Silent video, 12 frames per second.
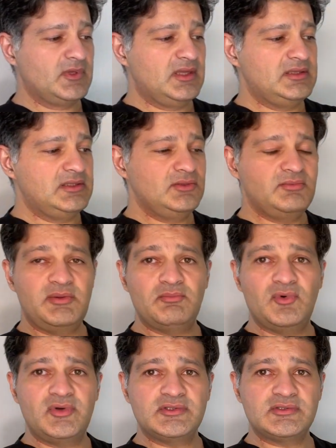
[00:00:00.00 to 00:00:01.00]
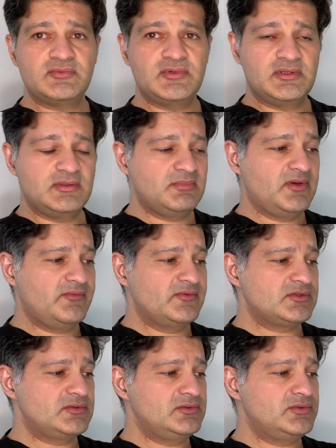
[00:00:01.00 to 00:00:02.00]
little bit moist with the buffer
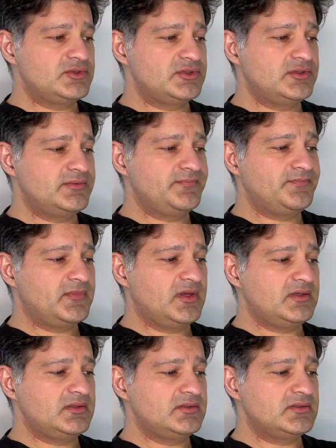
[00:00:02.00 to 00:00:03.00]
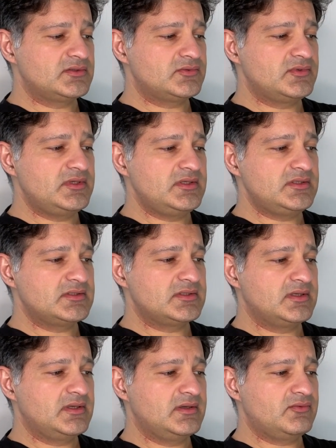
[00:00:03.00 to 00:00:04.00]
solution, and you squeeze,
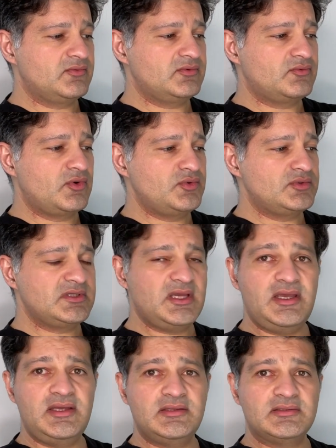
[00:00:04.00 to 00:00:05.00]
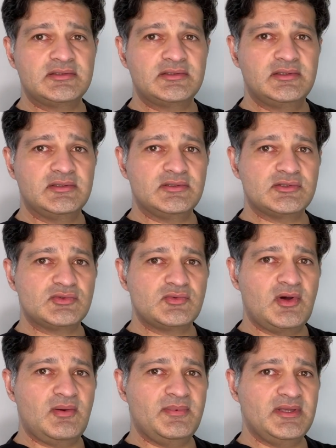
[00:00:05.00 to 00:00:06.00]
rotate the
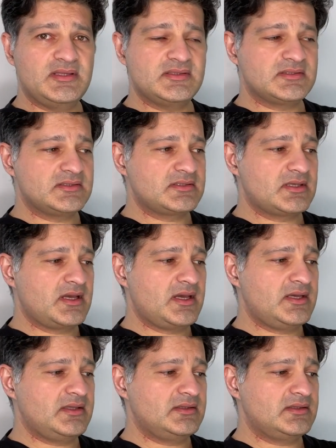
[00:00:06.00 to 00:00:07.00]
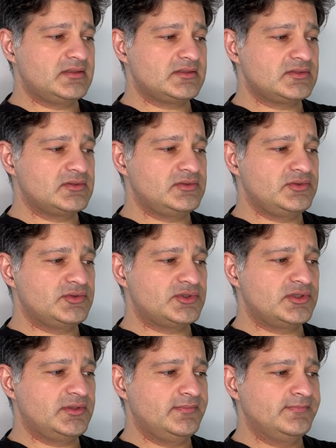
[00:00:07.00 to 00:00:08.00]
swab inside the
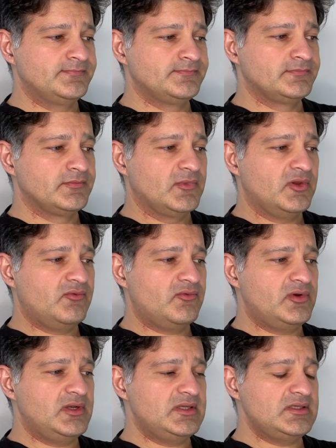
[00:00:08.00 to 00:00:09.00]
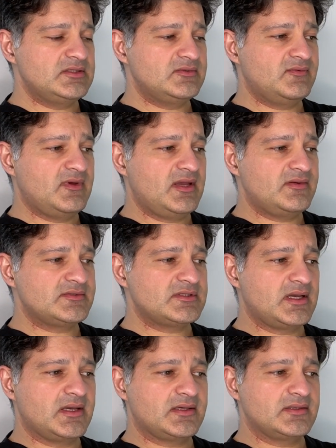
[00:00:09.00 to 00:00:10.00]
solution for at least 5
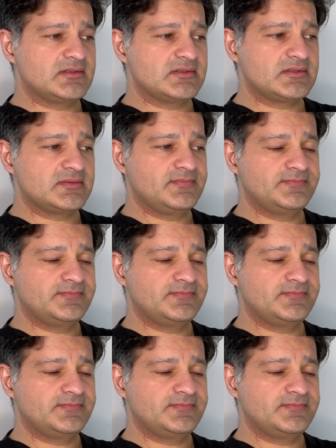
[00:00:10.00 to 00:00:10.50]
seconds.